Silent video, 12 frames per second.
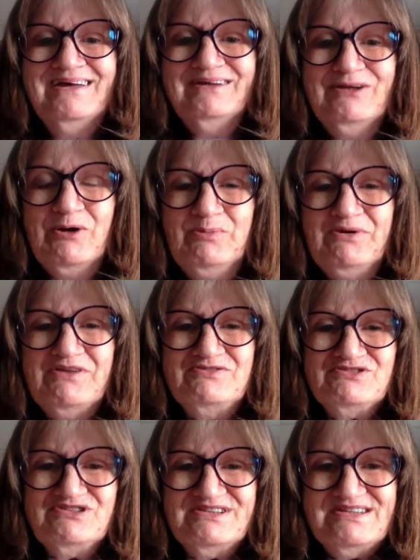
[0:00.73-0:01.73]
Hello,
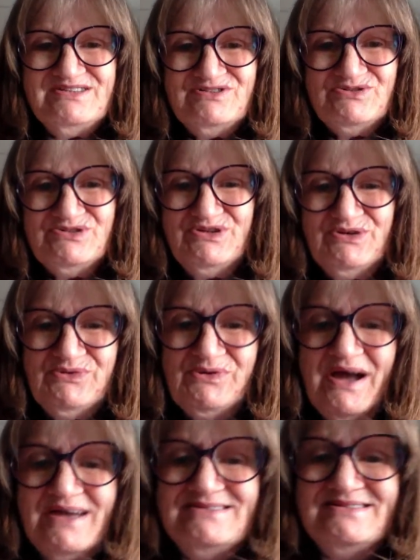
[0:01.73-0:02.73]
brothers and sisters in
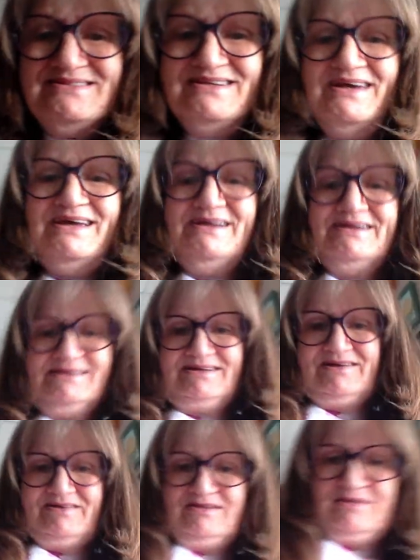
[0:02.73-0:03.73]
Christ.
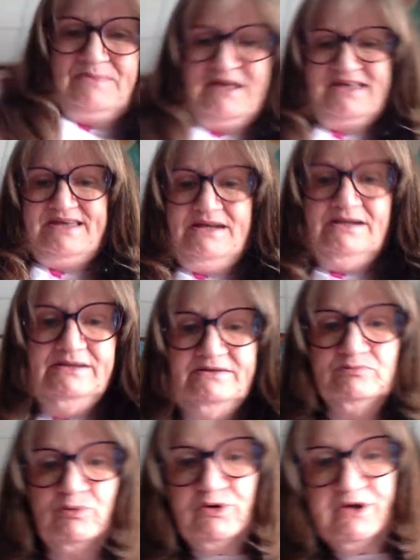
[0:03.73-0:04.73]
Let me get a
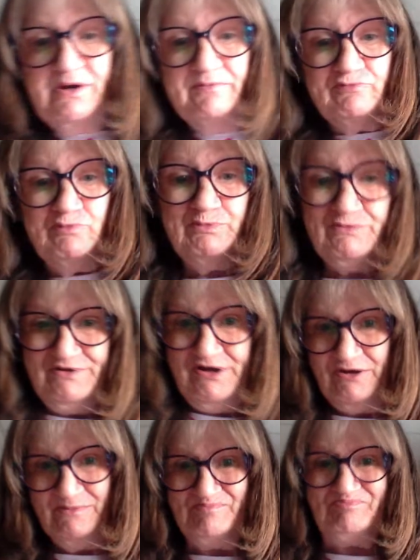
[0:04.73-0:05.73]
little more comfortable
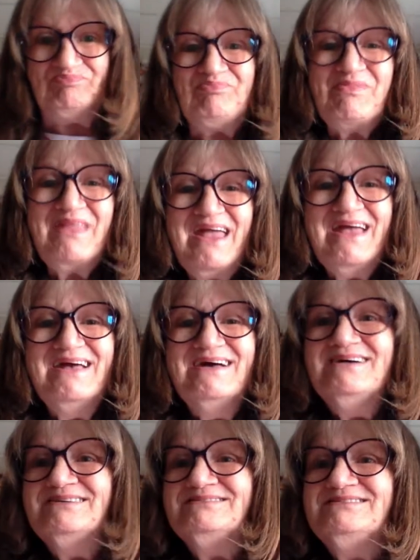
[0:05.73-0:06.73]
there.
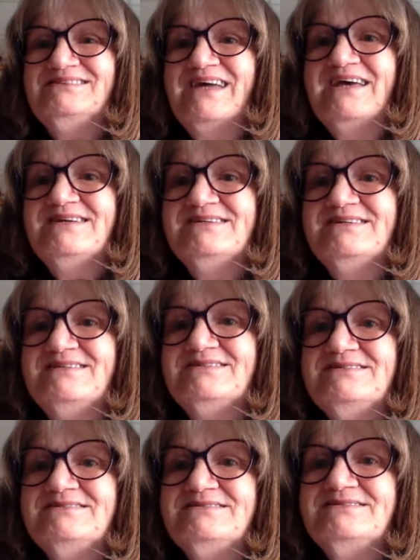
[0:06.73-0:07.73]
Today
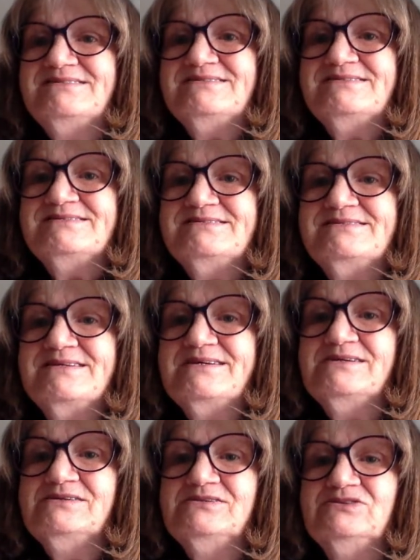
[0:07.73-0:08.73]
is
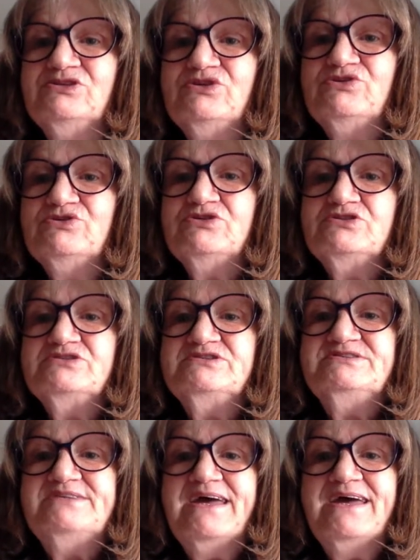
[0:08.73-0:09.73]
still
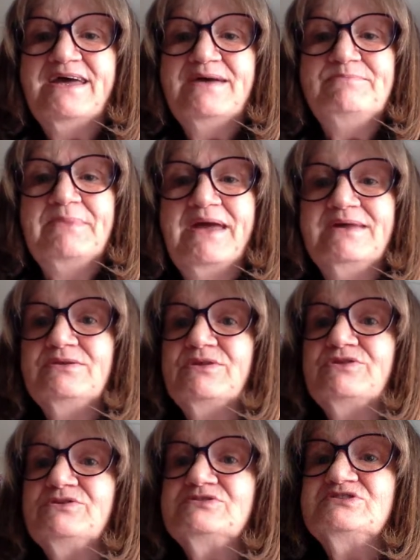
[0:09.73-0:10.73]
Thursday, May the
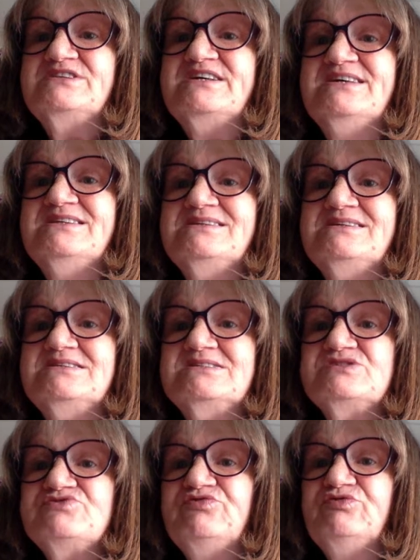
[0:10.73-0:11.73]
13th, and
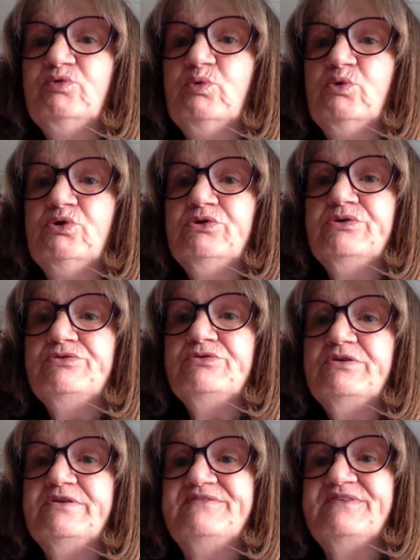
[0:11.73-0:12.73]
it's
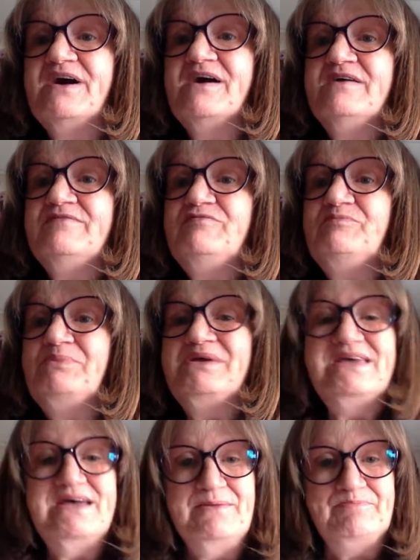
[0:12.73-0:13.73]
4.35
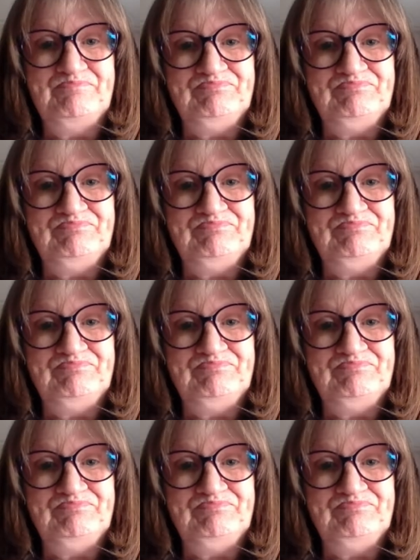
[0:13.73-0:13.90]
p.m.